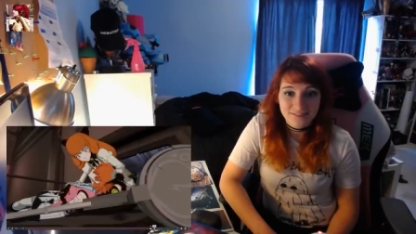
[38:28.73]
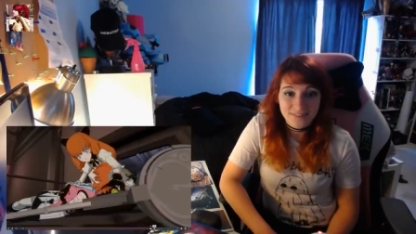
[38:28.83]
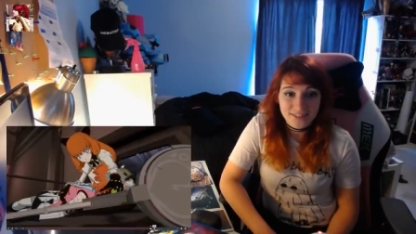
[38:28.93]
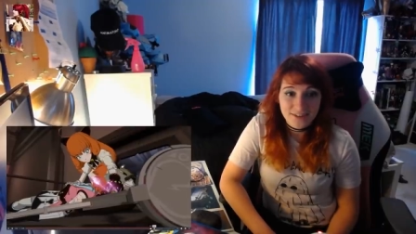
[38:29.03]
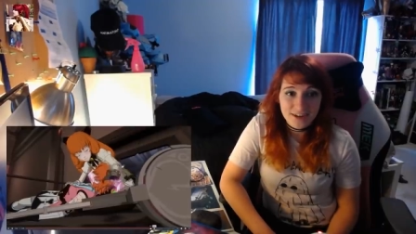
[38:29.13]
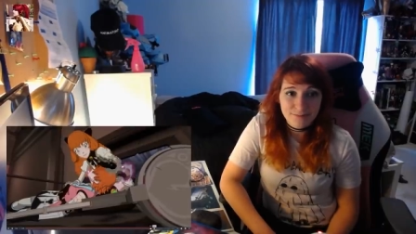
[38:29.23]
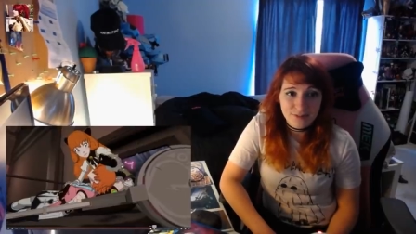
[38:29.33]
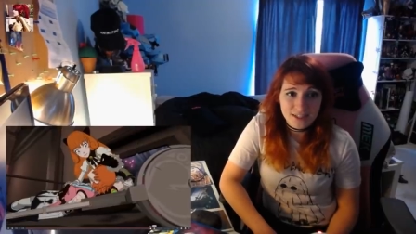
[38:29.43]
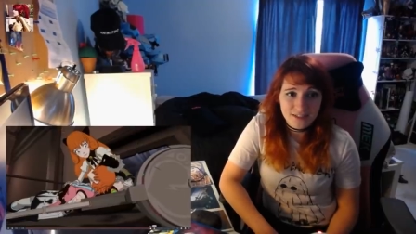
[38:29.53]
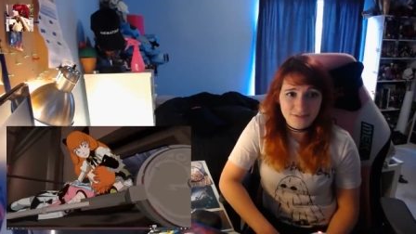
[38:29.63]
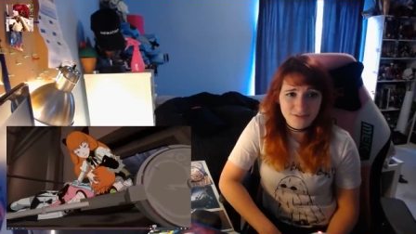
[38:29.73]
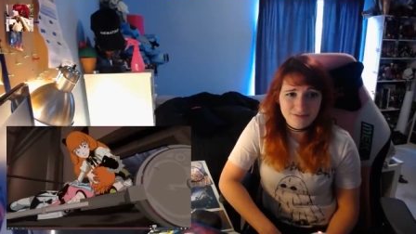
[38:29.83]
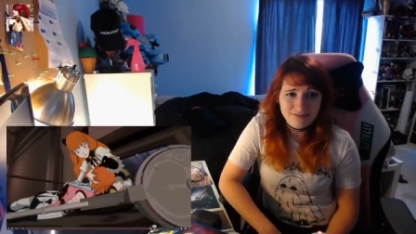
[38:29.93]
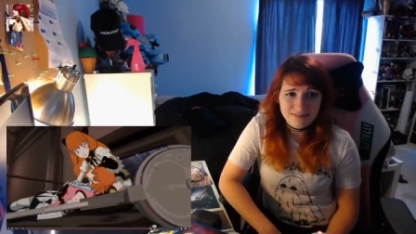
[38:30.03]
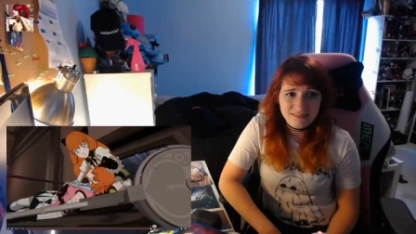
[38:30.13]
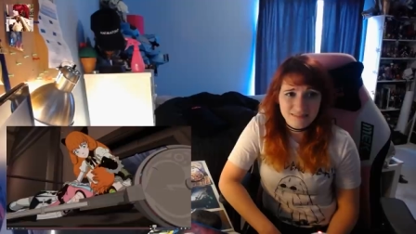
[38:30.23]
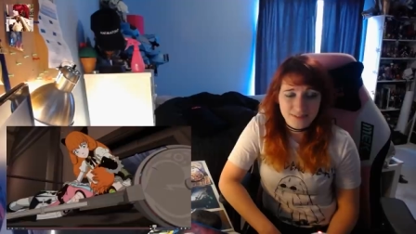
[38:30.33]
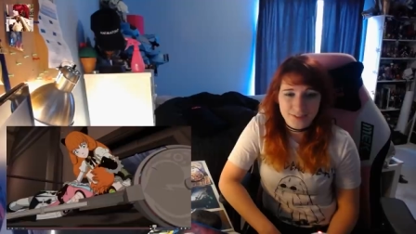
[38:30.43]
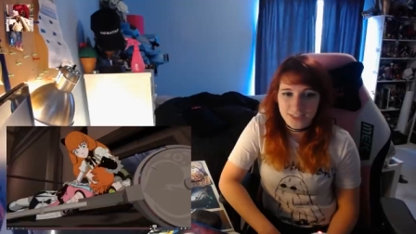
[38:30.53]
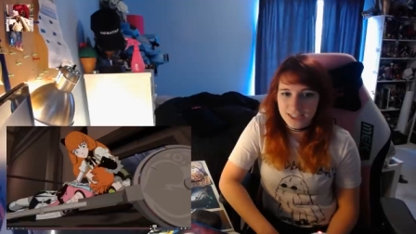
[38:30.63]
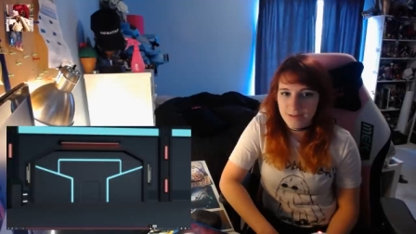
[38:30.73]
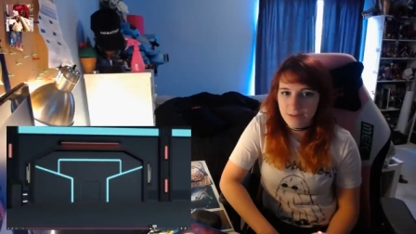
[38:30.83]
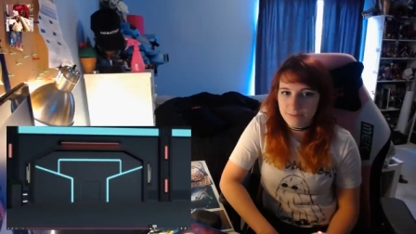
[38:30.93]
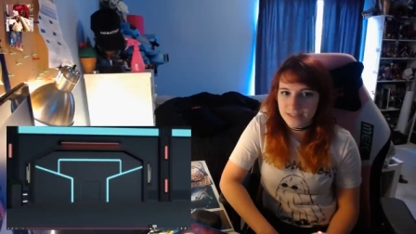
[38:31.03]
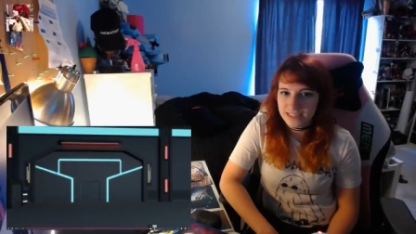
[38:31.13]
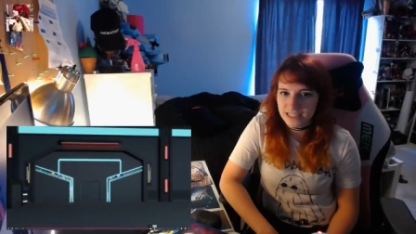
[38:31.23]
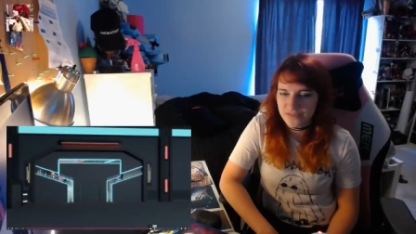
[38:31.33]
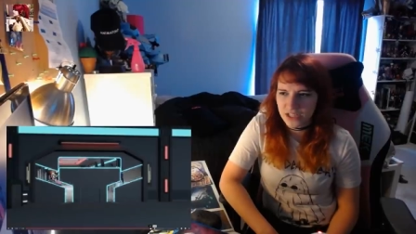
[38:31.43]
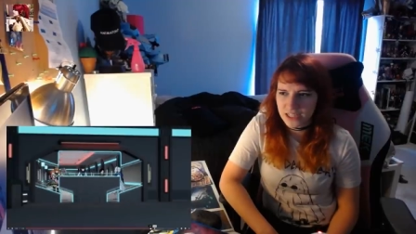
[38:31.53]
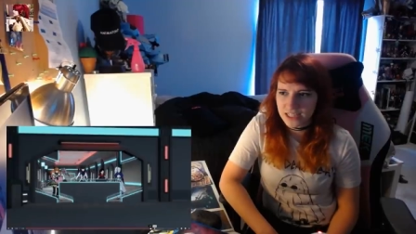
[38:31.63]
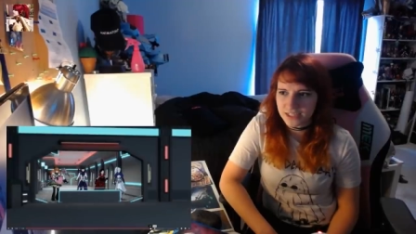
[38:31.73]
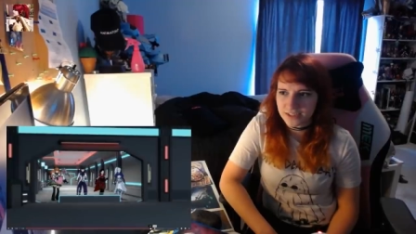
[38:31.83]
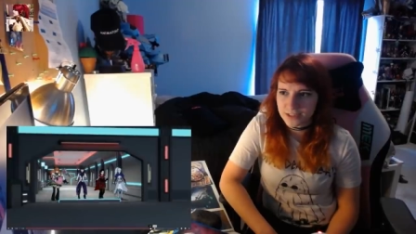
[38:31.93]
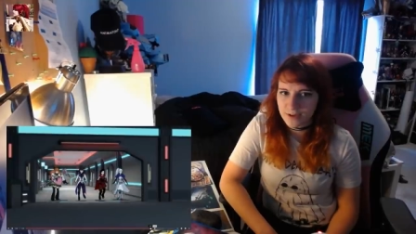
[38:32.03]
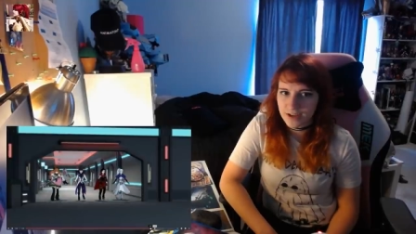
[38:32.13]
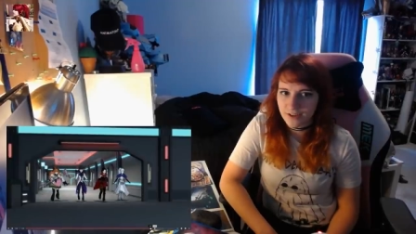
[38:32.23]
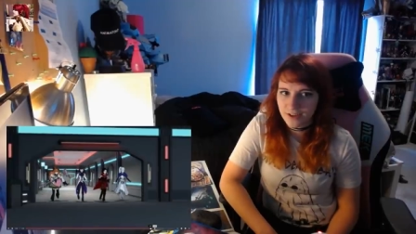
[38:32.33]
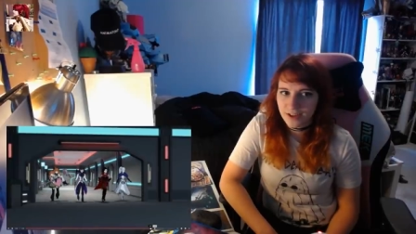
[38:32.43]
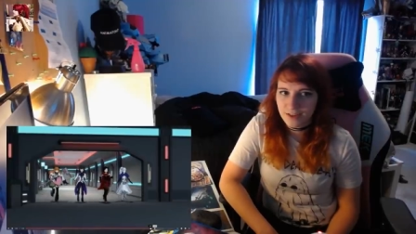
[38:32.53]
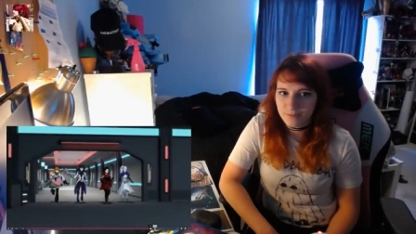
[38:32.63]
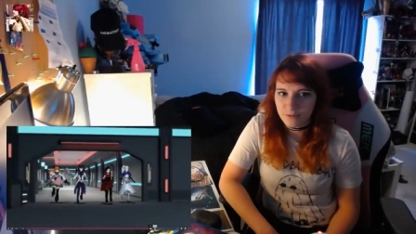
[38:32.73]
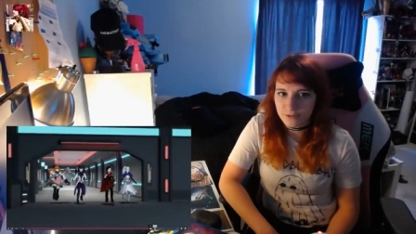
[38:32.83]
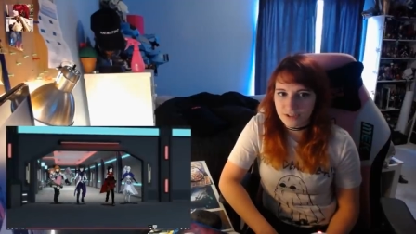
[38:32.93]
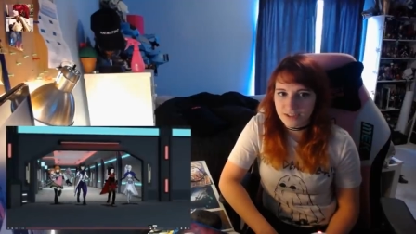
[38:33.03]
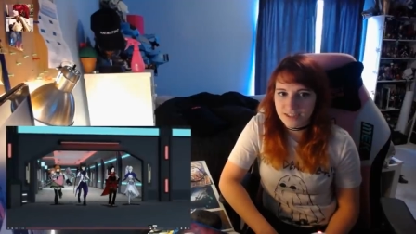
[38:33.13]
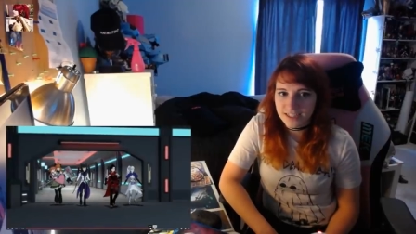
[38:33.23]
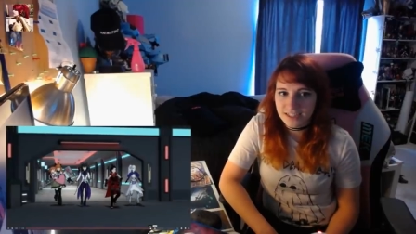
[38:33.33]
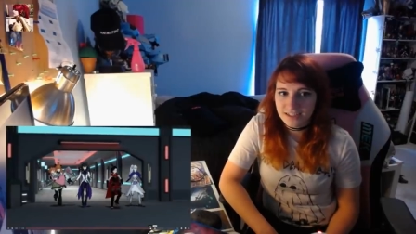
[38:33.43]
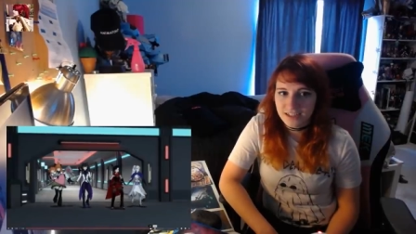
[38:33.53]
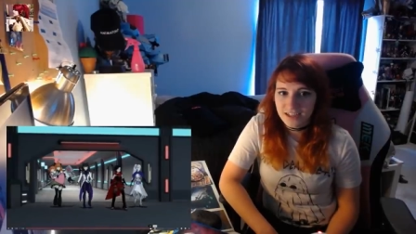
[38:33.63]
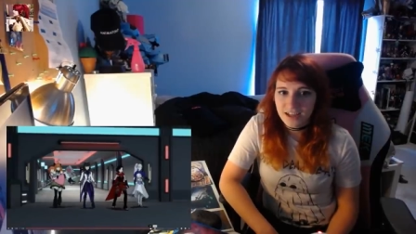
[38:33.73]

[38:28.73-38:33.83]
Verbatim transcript: it's very impressive. Ooh. I feel like that might be significant later as well. But we're to see.